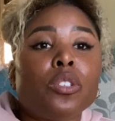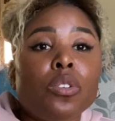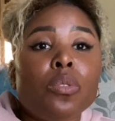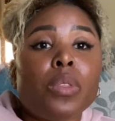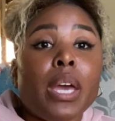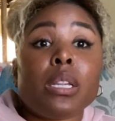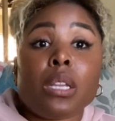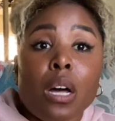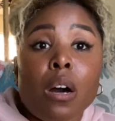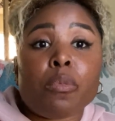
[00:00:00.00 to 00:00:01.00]
do, they
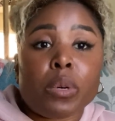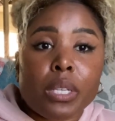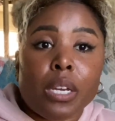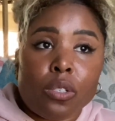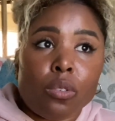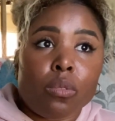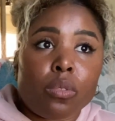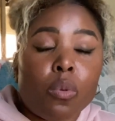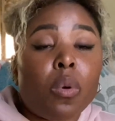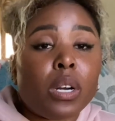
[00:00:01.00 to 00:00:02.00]
love what they do.
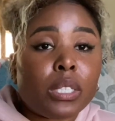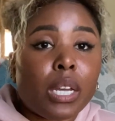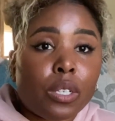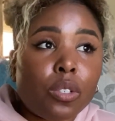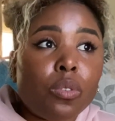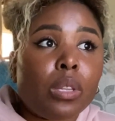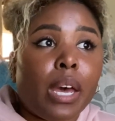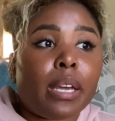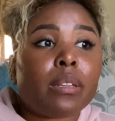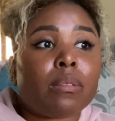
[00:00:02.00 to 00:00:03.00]
The ones that do,
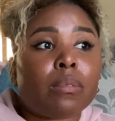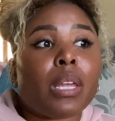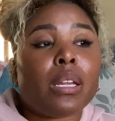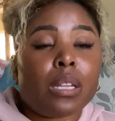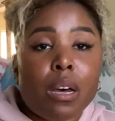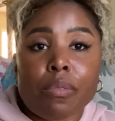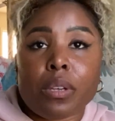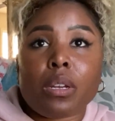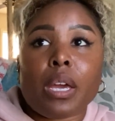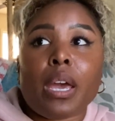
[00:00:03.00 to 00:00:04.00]
like, they love
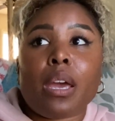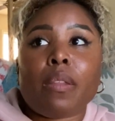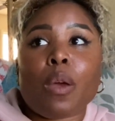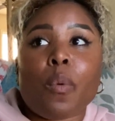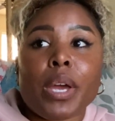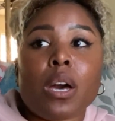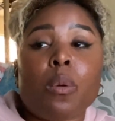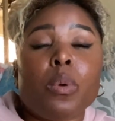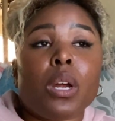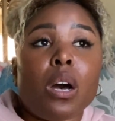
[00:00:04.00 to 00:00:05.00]
it and they wake up
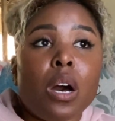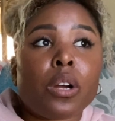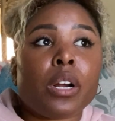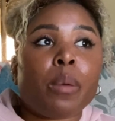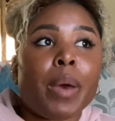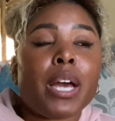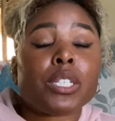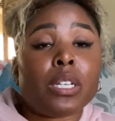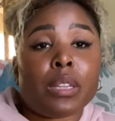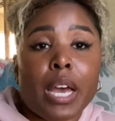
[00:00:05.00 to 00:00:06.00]
with a hunger and a
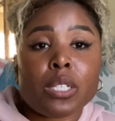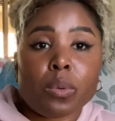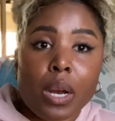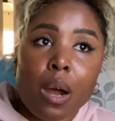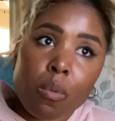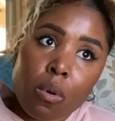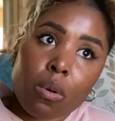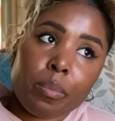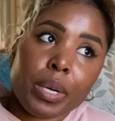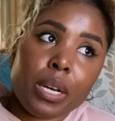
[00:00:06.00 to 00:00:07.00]
passion. And that's what I
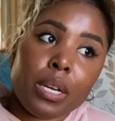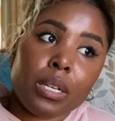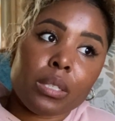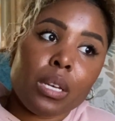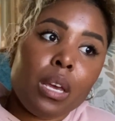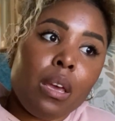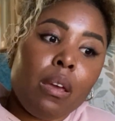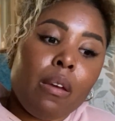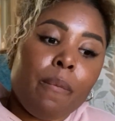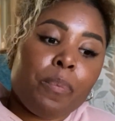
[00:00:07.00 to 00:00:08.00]
want because
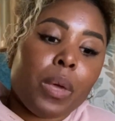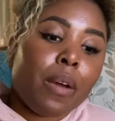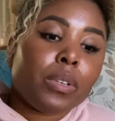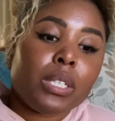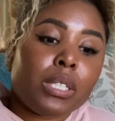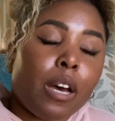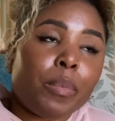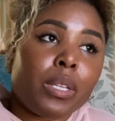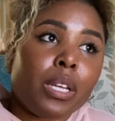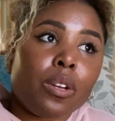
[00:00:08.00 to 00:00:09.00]
ever since I've
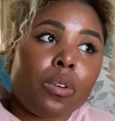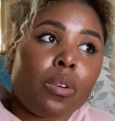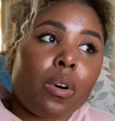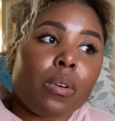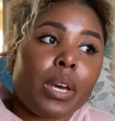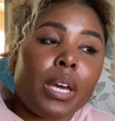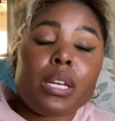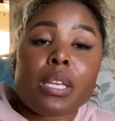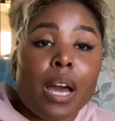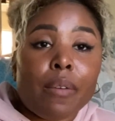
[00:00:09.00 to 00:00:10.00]
been little,
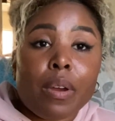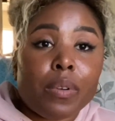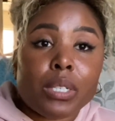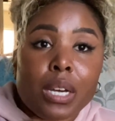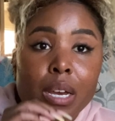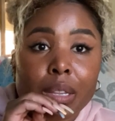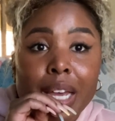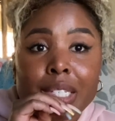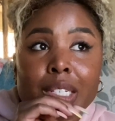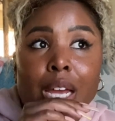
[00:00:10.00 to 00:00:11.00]
anything I've ever done,
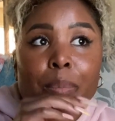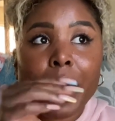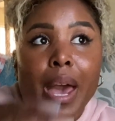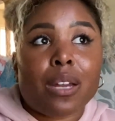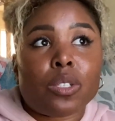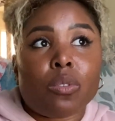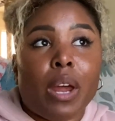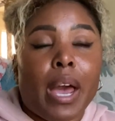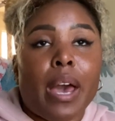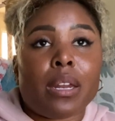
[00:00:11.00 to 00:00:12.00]
that's the type of attitude
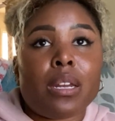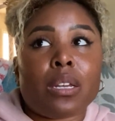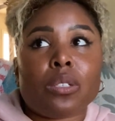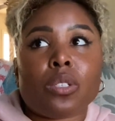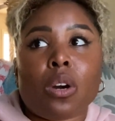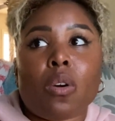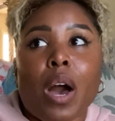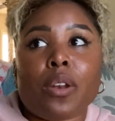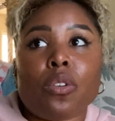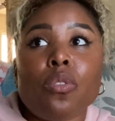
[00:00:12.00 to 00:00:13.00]
I had in it. So
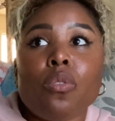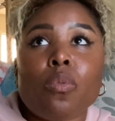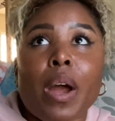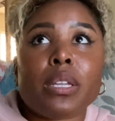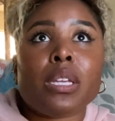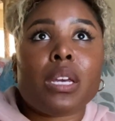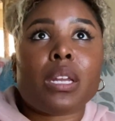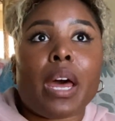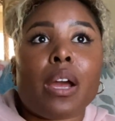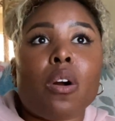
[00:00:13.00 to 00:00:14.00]
I knew right then,
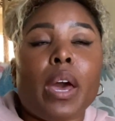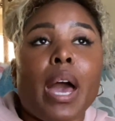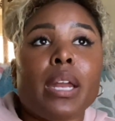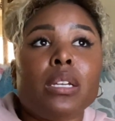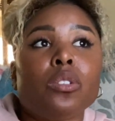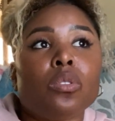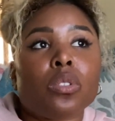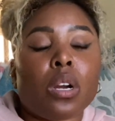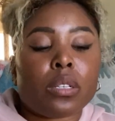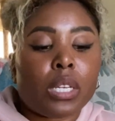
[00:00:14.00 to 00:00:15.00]
like, okay, I need to
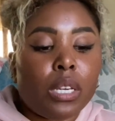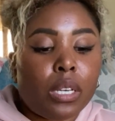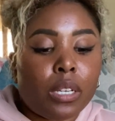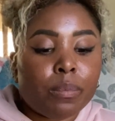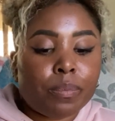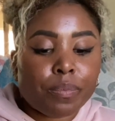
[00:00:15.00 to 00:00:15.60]
start thinking